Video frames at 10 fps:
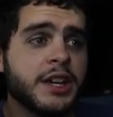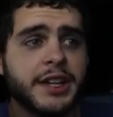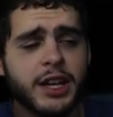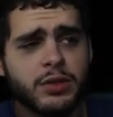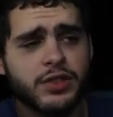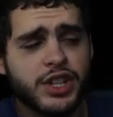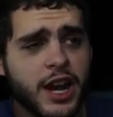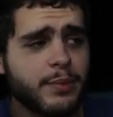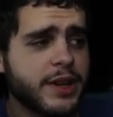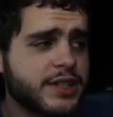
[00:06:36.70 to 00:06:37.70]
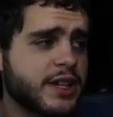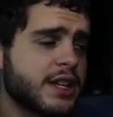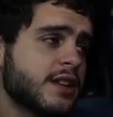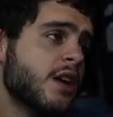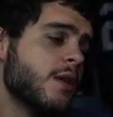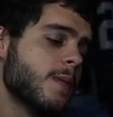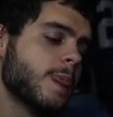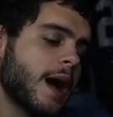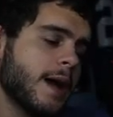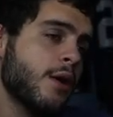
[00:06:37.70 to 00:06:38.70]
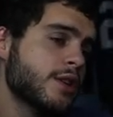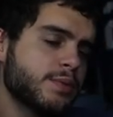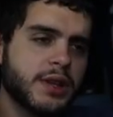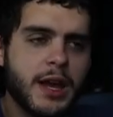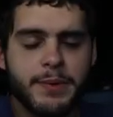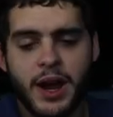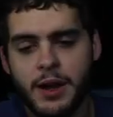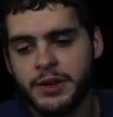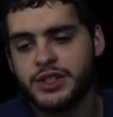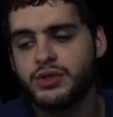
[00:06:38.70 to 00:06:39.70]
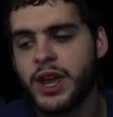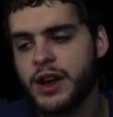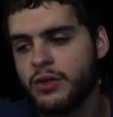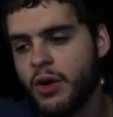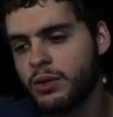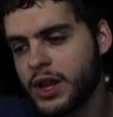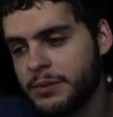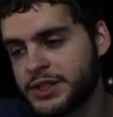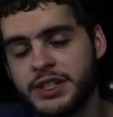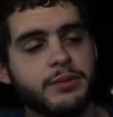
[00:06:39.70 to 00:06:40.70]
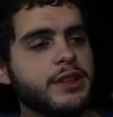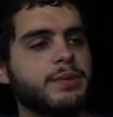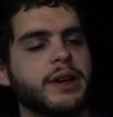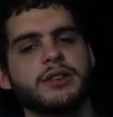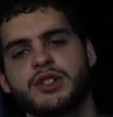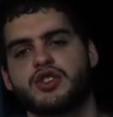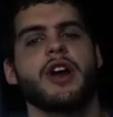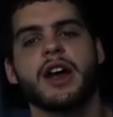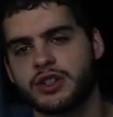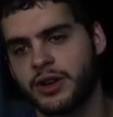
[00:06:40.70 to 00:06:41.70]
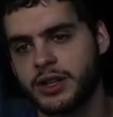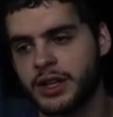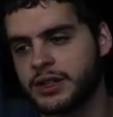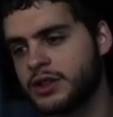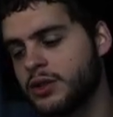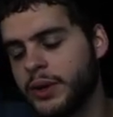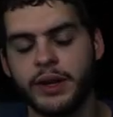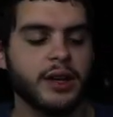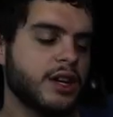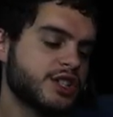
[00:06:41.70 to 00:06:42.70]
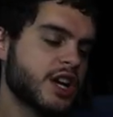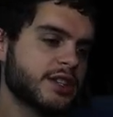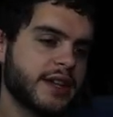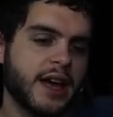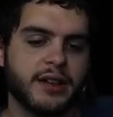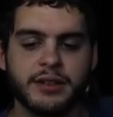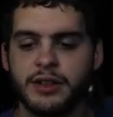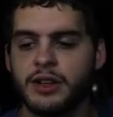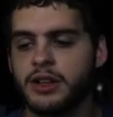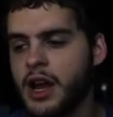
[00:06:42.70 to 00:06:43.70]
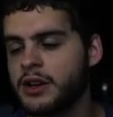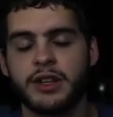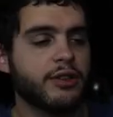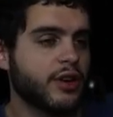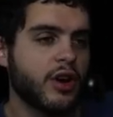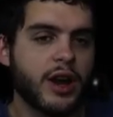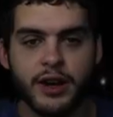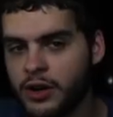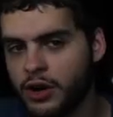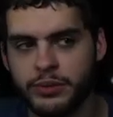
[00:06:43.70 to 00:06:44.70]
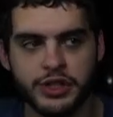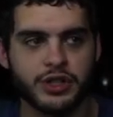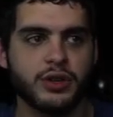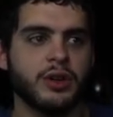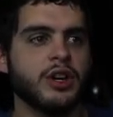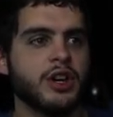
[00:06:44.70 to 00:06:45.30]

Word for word: Next we have Shaq Mason, guys. I always put linemen high because you can't go wrong with linemen. See, some of the players are trash, right? Like Tuitt, Jonathan Allen, kind of Derek Carr, kind of garbage. So